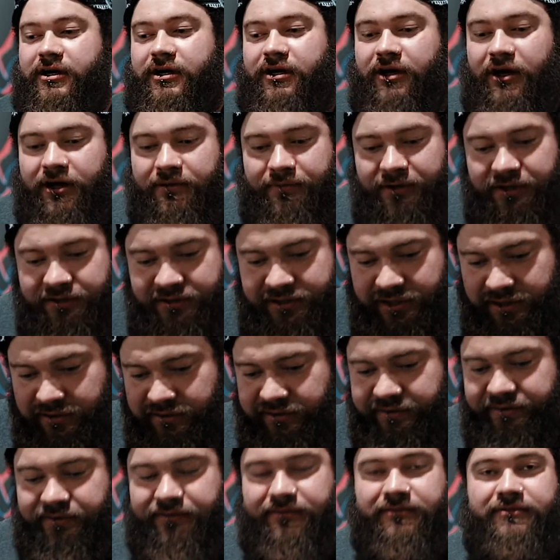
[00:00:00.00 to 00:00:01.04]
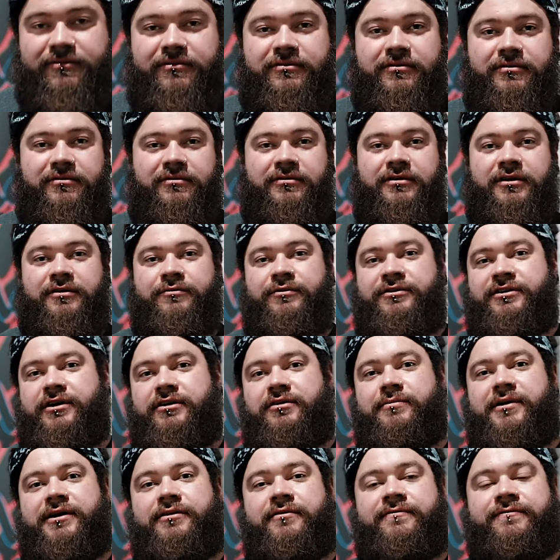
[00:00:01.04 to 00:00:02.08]
I myself, like we said
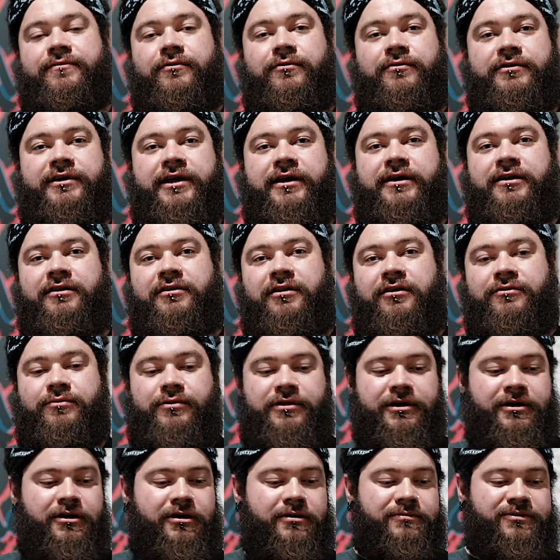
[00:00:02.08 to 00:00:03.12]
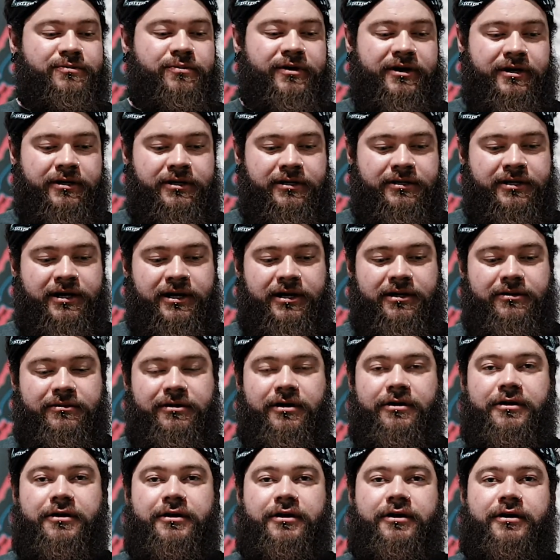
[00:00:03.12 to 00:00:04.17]
about the 4 and the 8 o'clock with the arms, bringing it down,
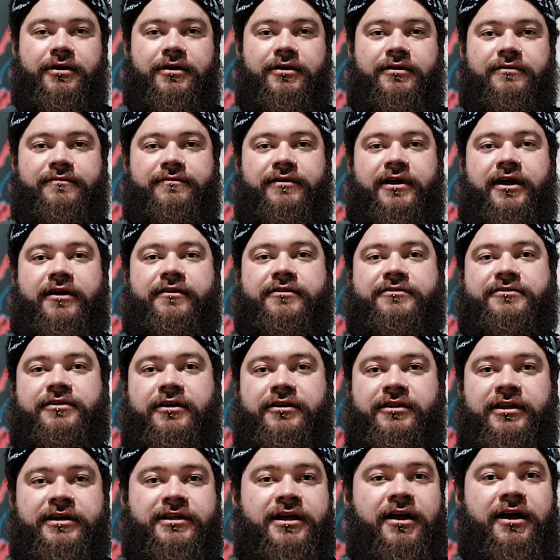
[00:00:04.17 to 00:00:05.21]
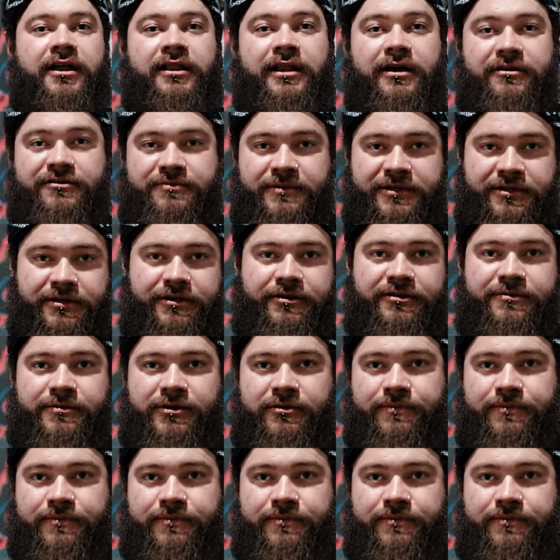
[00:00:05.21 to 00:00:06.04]
flaring slightly, that allows me to use more